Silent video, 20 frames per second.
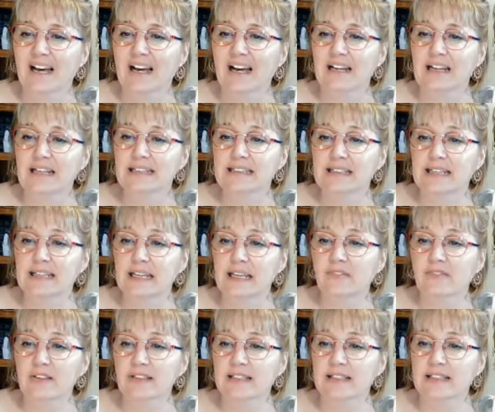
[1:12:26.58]
Lizzie,
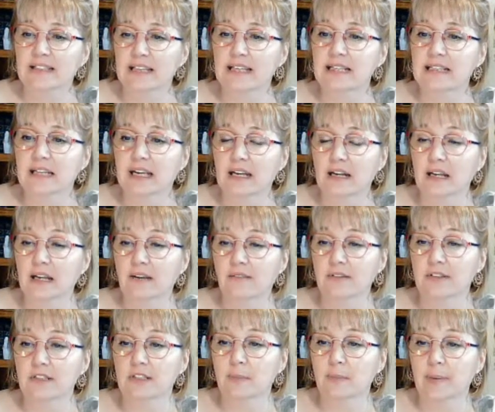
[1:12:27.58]
if it's seed, can I give
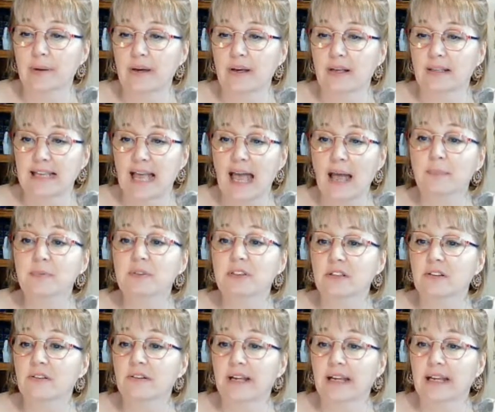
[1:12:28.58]
it to the birds?
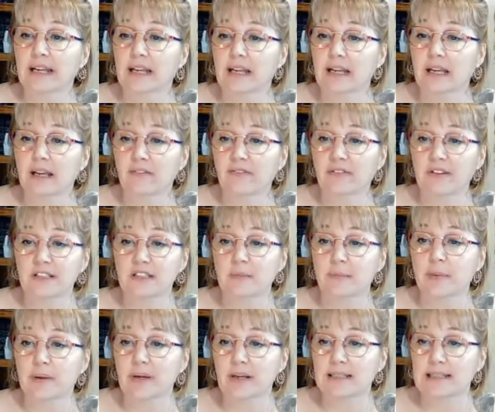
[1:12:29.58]
Absolutely. If it's a
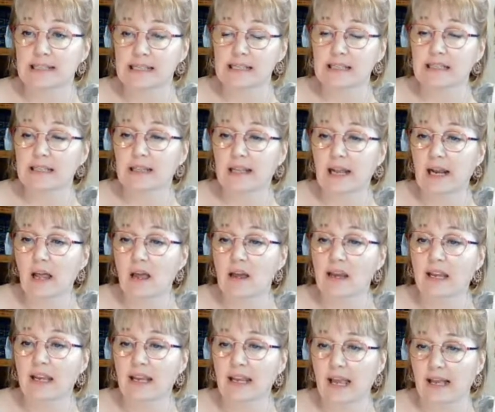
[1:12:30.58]
bird seed that they
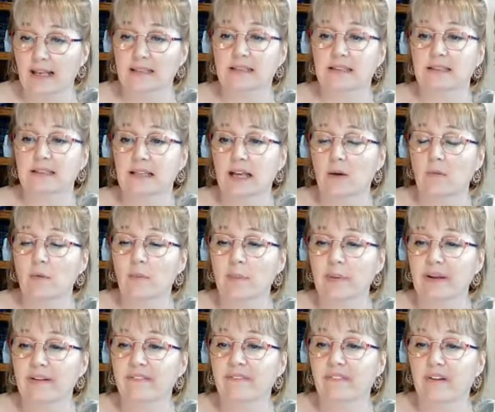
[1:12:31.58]
like, yes, that would
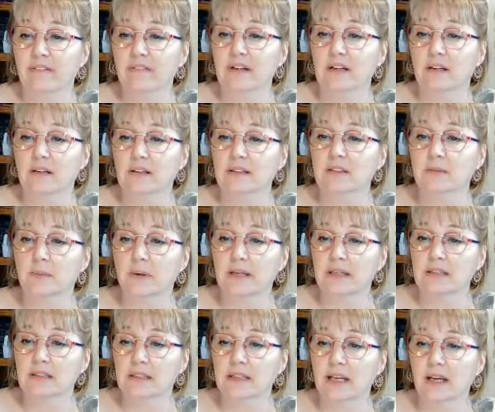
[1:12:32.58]
be a very nice
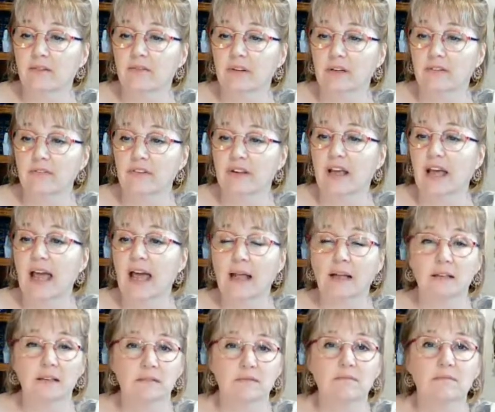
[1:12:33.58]
way to get rid of it
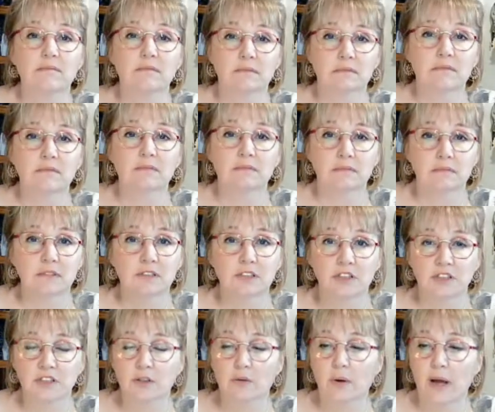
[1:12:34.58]
and
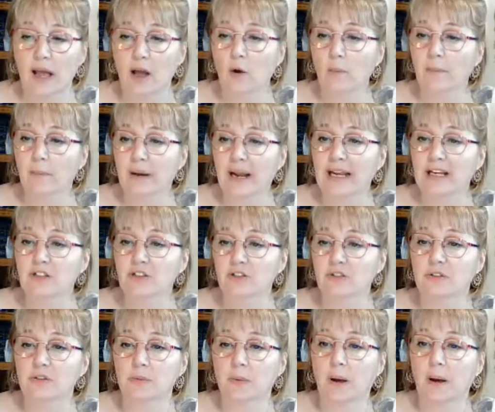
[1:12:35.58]
still help nature
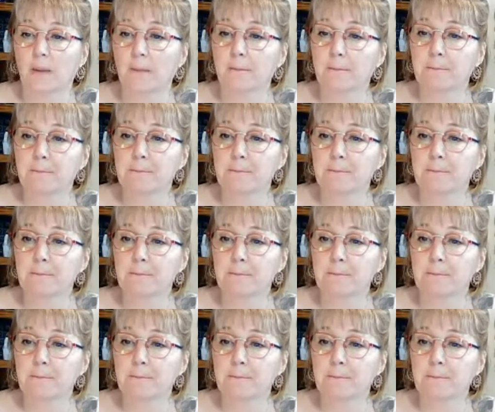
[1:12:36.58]
as well.